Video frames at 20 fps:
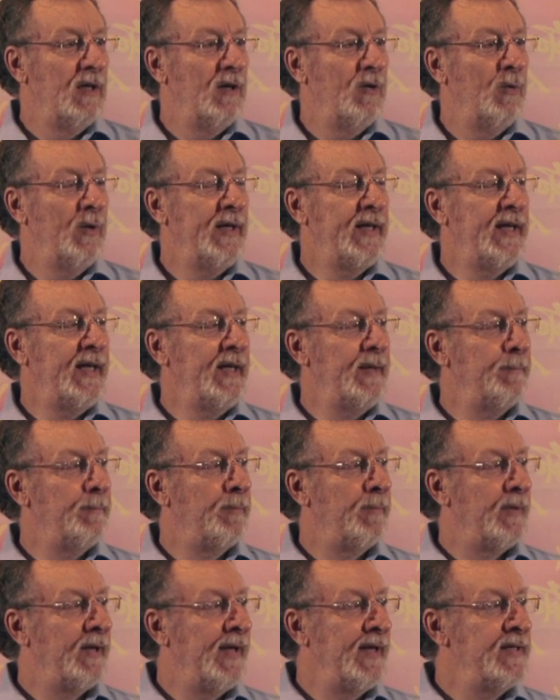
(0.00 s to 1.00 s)
We keep
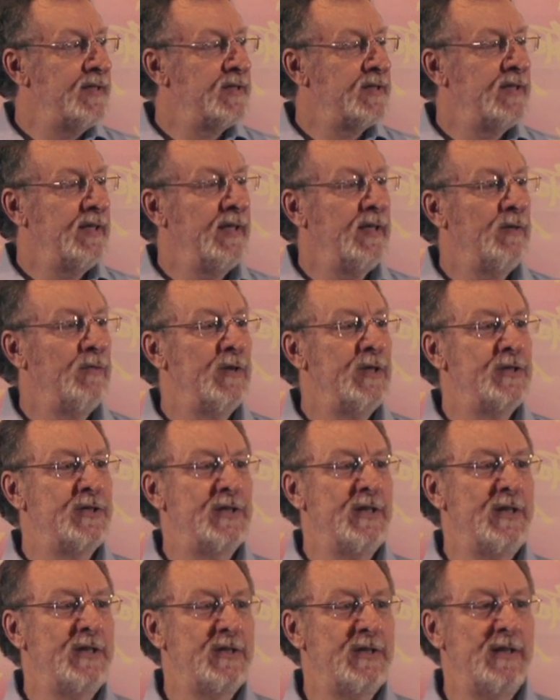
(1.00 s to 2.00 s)
placing
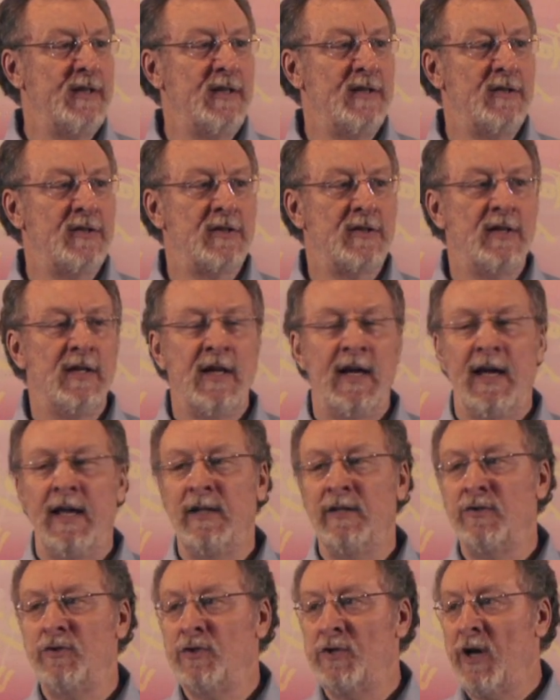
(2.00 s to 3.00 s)
resistance
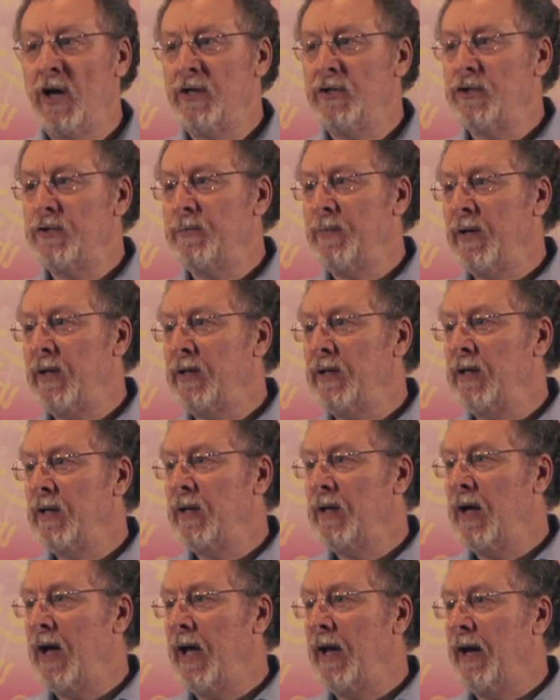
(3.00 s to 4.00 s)
and judgment
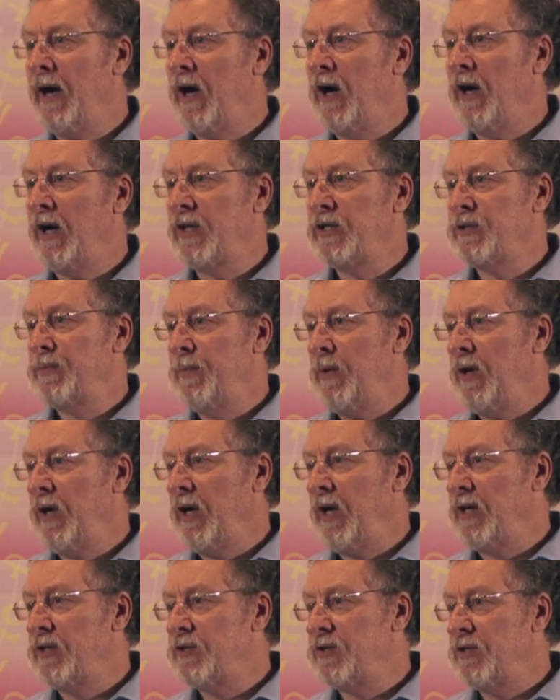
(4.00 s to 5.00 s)
on our
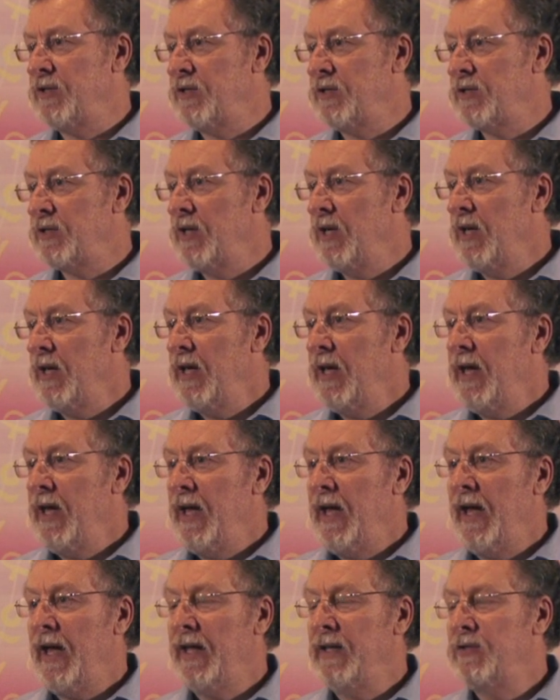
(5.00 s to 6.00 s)
experiences
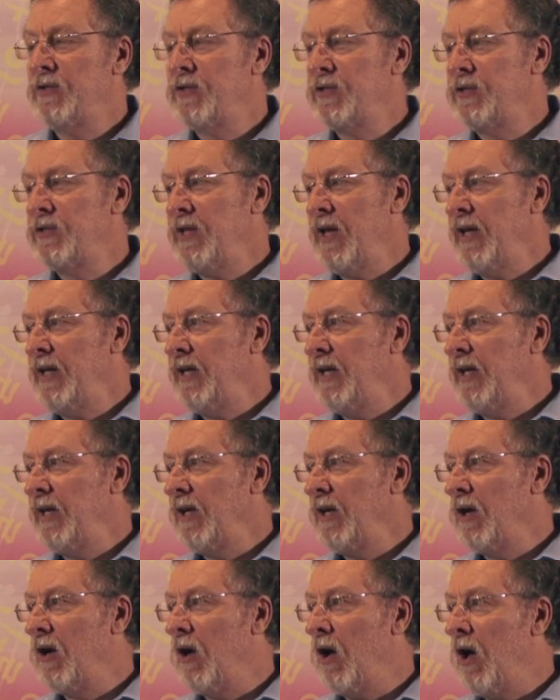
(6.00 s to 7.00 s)
and
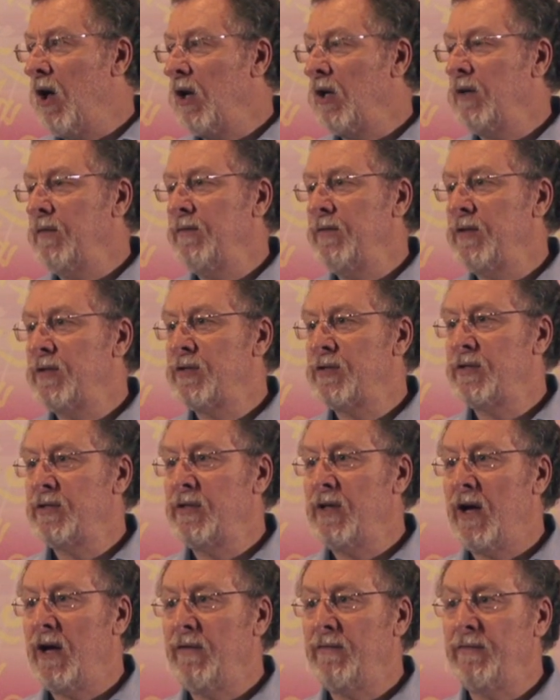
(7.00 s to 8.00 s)
sending all of the
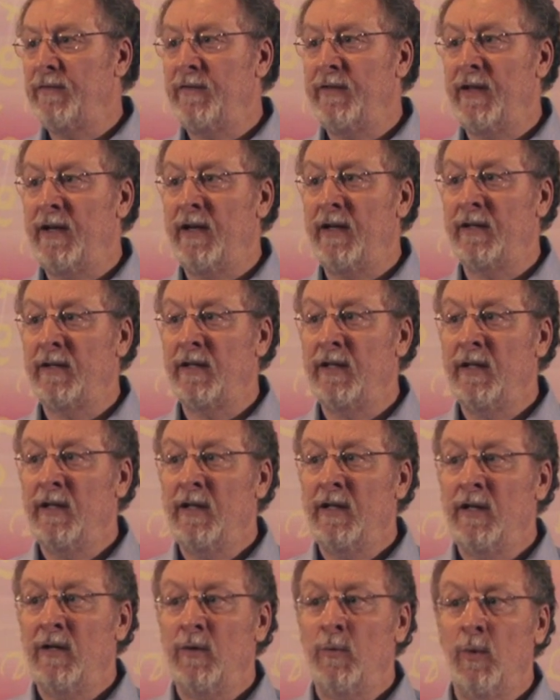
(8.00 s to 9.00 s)
stuff that
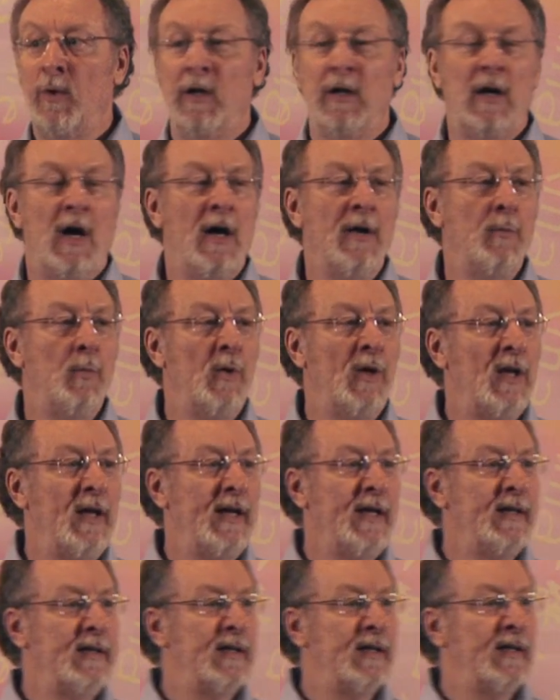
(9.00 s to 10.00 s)
we're
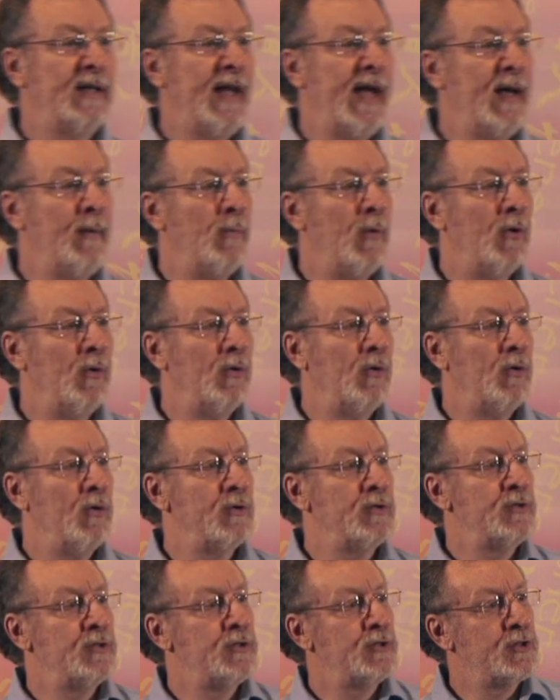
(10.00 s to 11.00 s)
unwilling to label
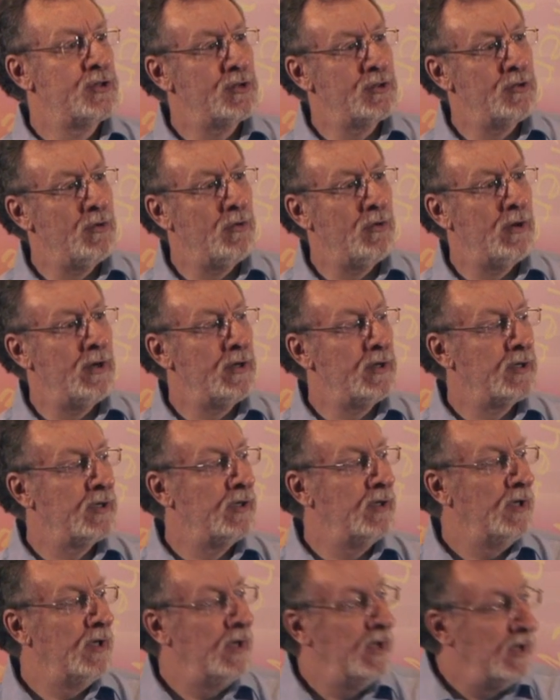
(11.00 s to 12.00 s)
or sort,
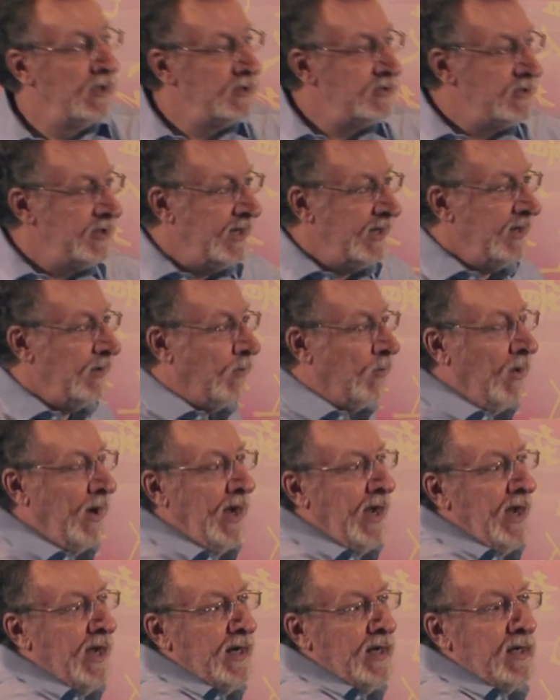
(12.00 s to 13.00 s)
send it
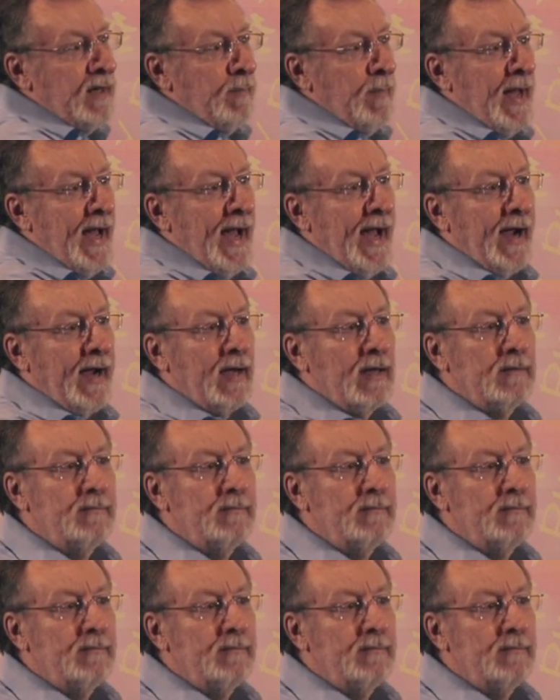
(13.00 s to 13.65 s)
way to the back.